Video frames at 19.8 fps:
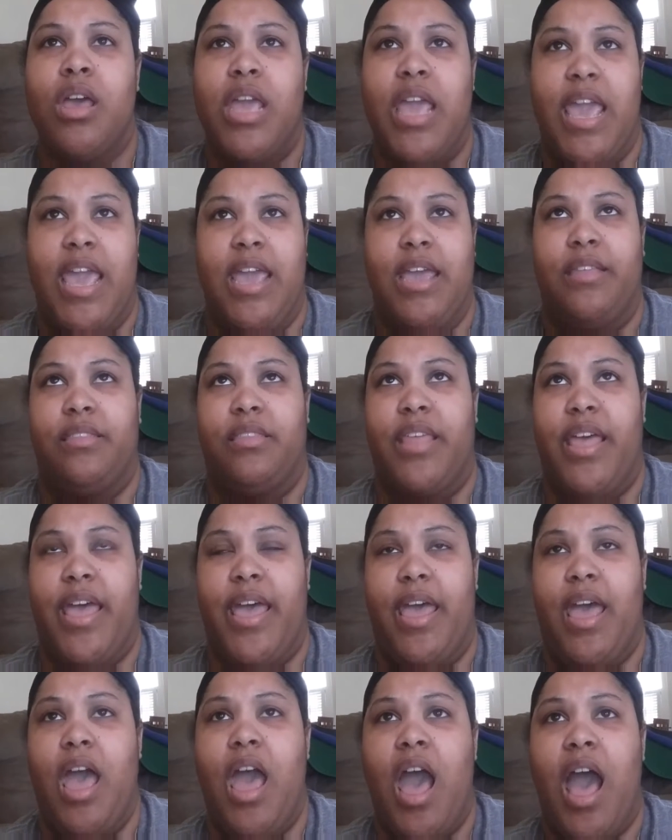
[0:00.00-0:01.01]
And
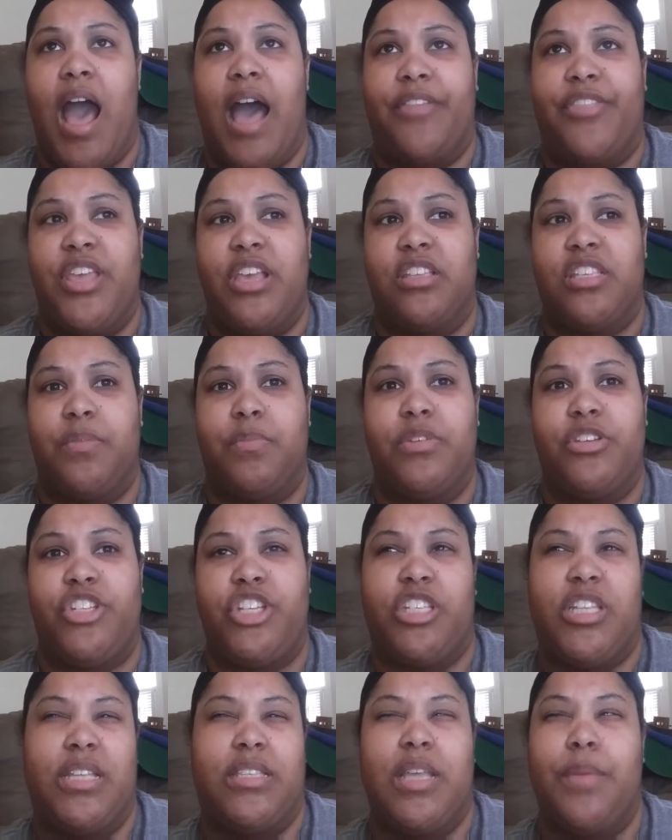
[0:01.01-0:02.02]
that I think
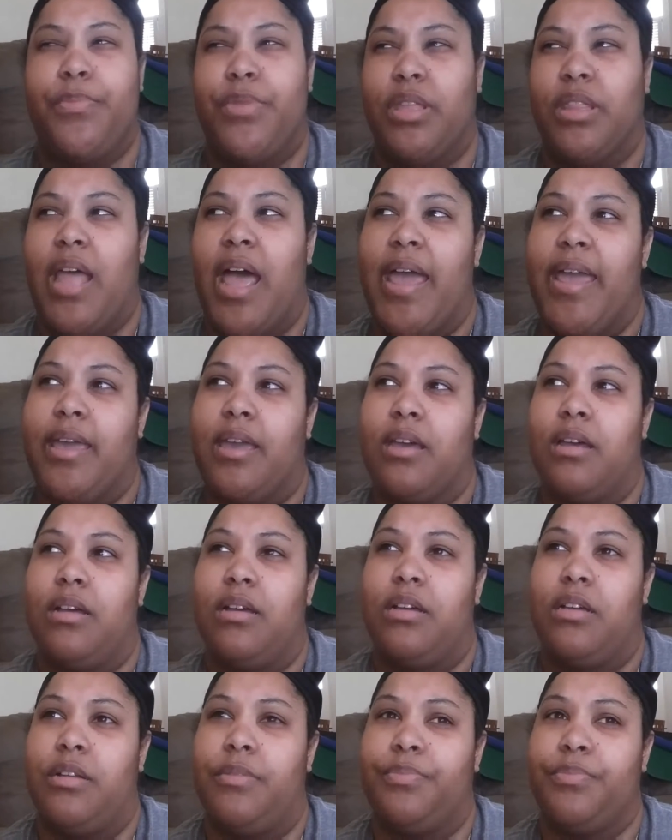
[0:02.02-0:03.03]
she said something like,
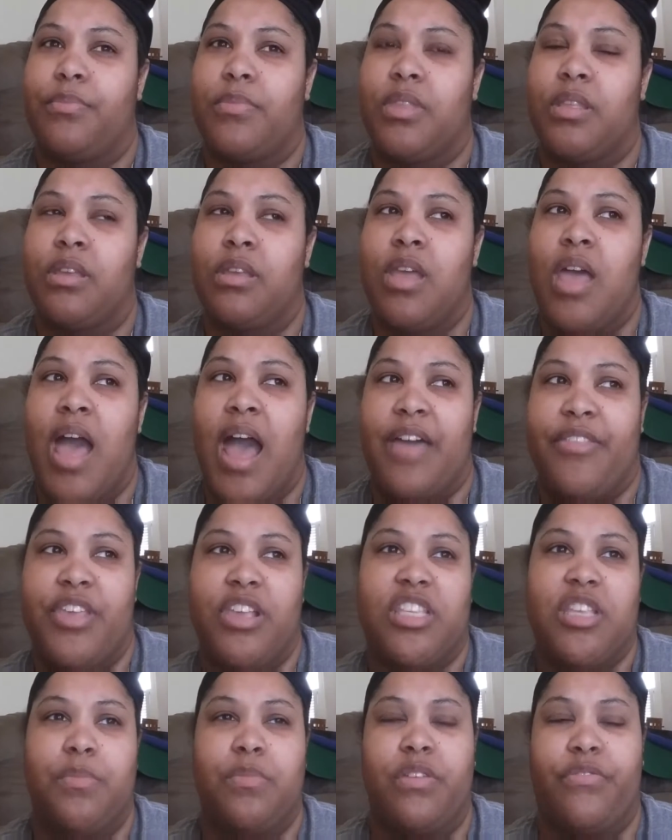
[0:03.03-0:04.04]
I
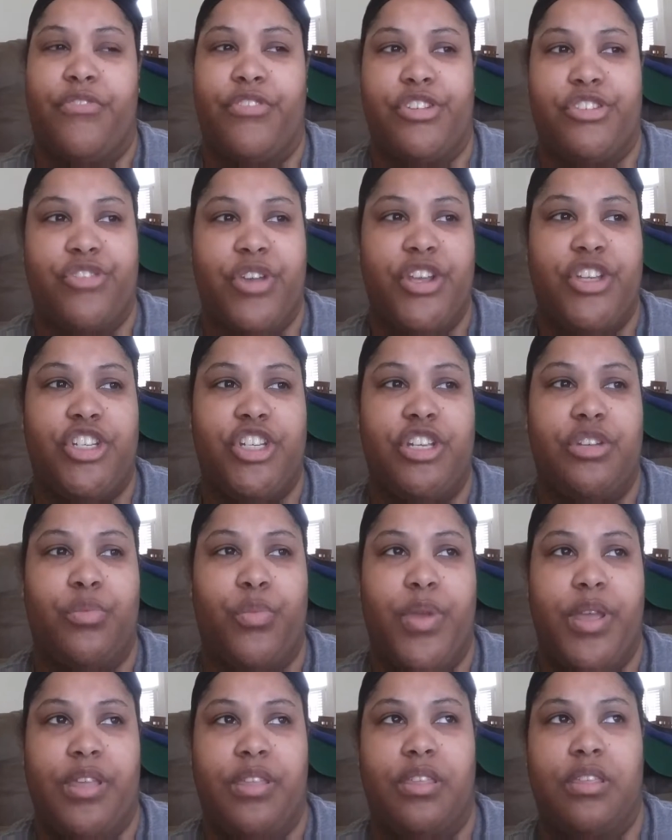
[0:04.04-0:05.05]
think some of the frustration
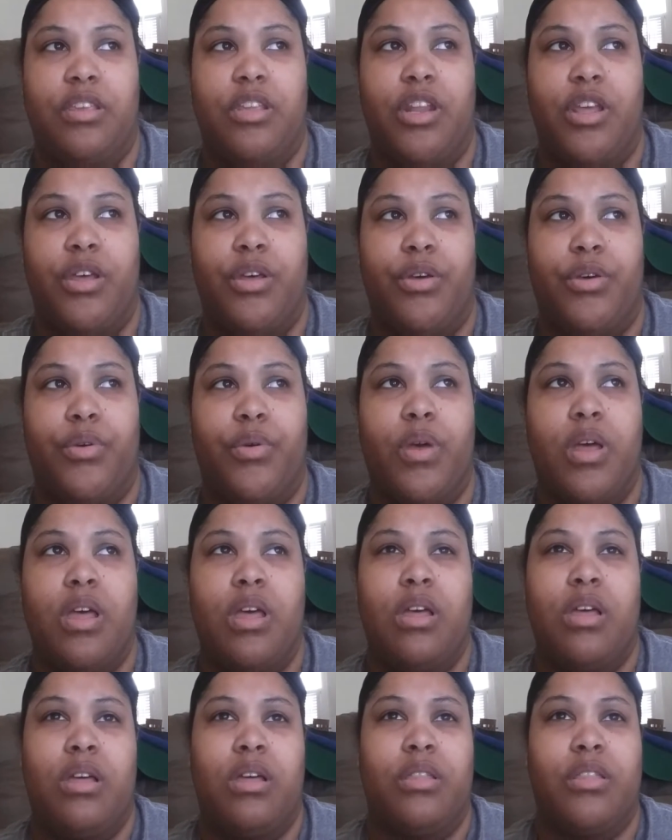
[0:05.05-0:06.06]
with,
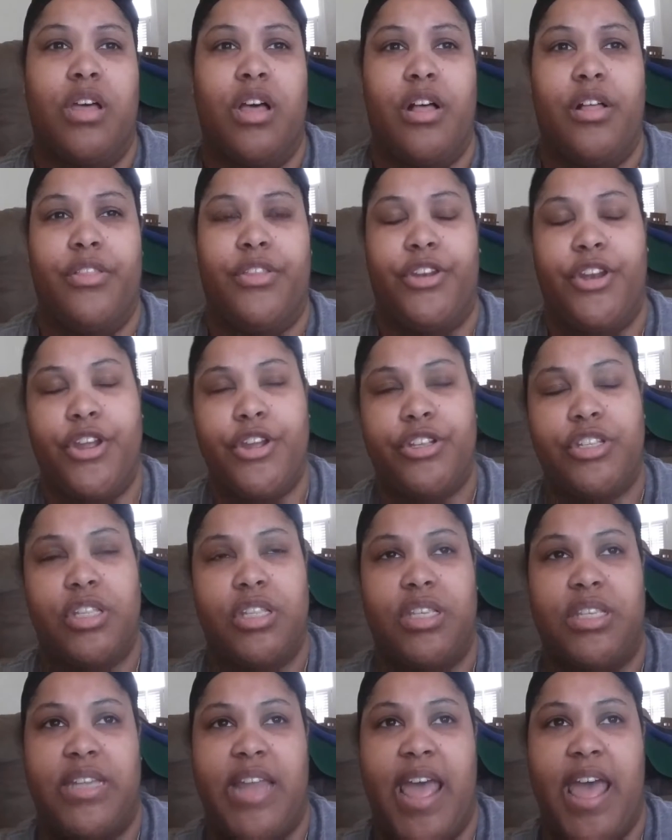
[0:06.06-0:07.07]
the
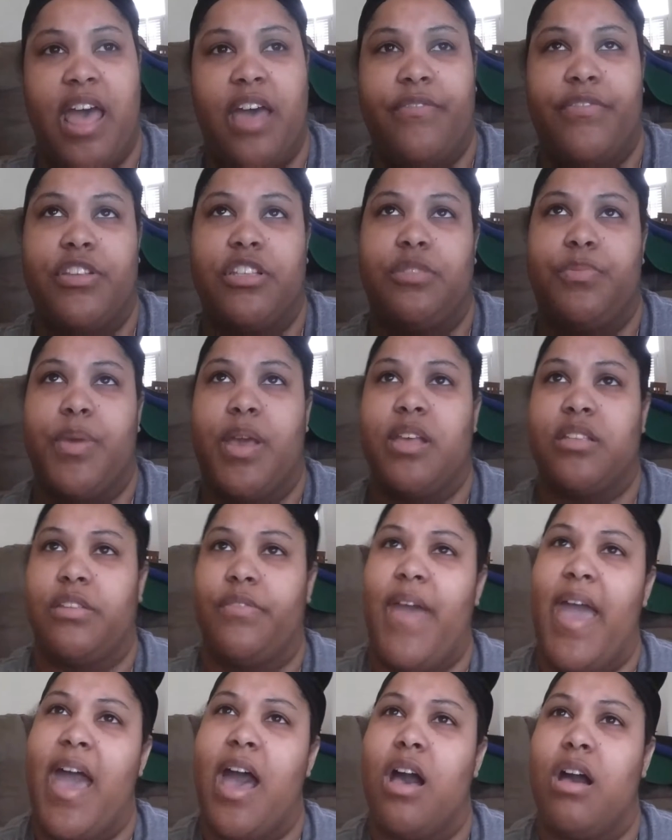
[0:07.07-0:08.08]
nursing staff is because
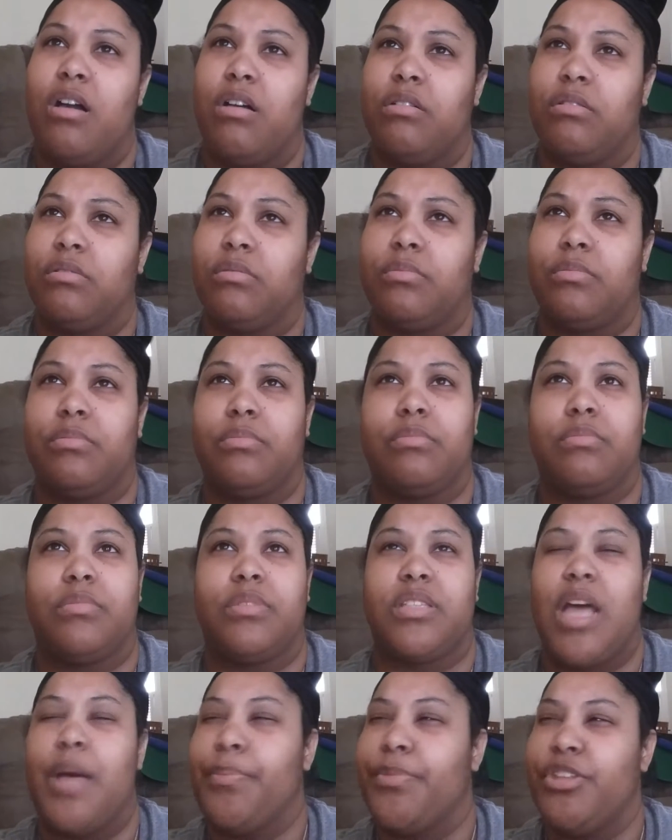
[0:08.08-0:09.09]
of how
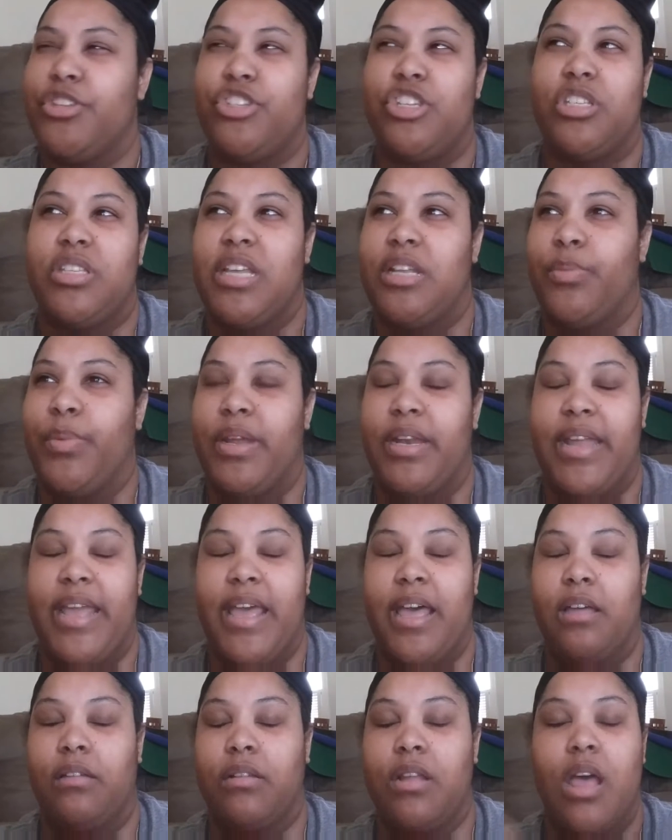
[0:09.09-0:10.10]
something she said went
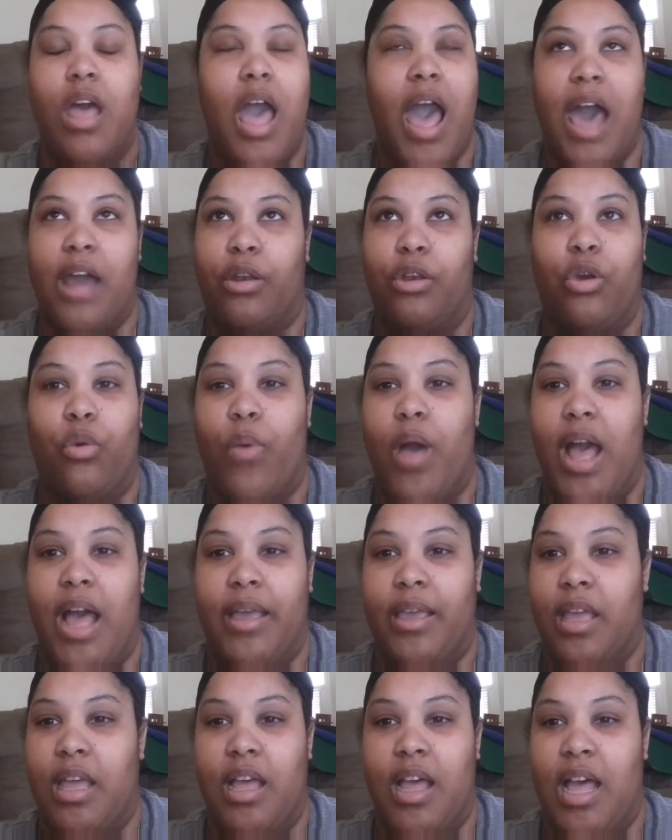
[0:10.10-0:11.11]
down. I don't know
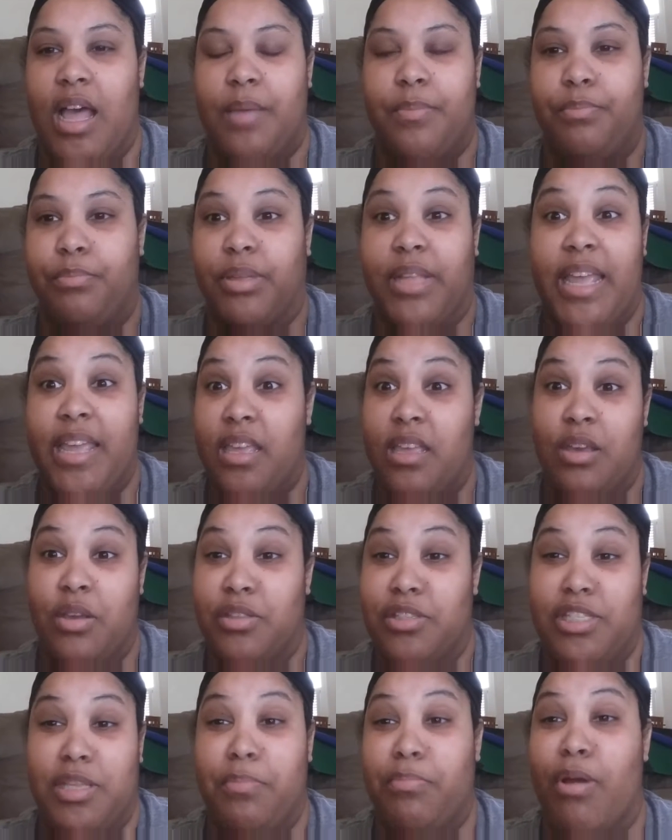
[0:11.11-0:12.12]
why I'm blanking
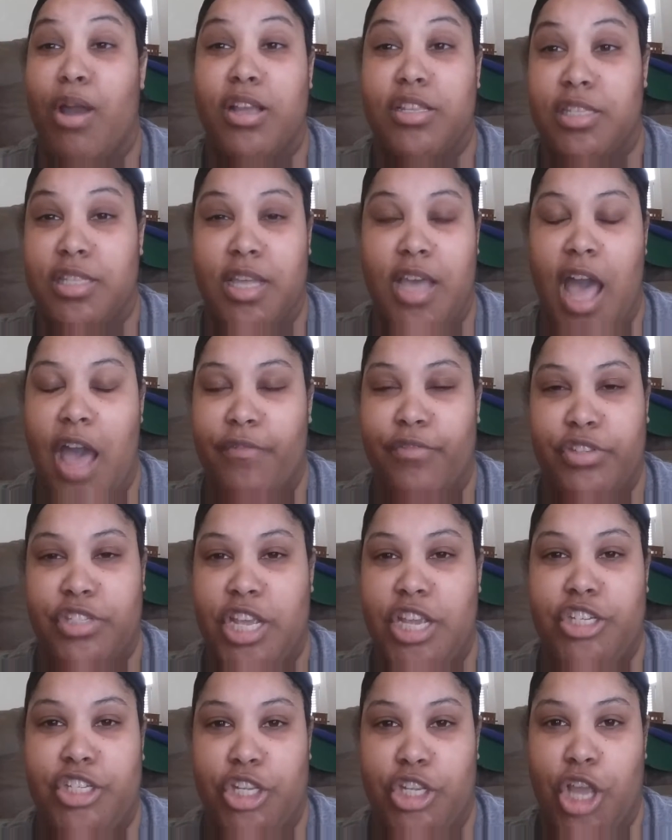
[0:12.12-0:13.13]
on some parts of the
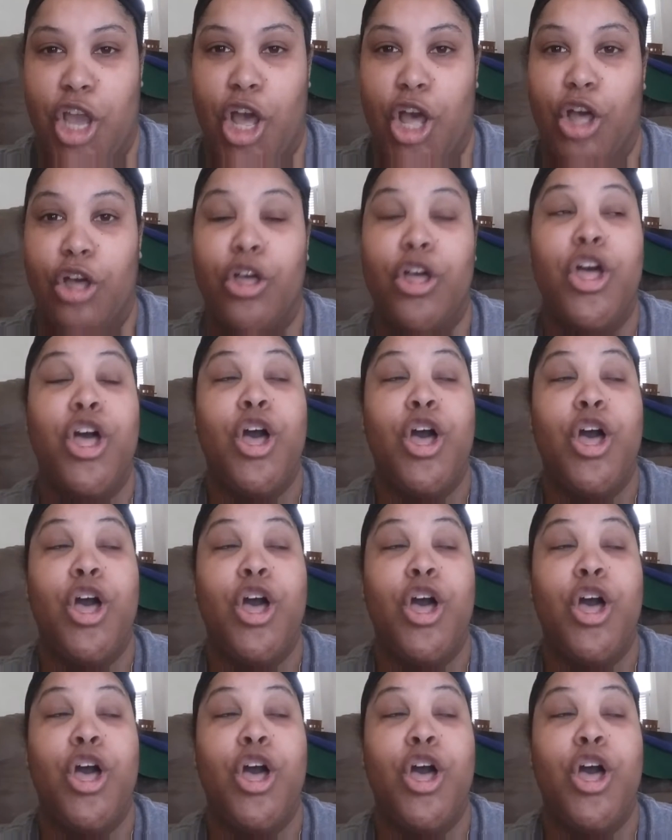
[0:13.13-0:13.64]
conversation, y'all.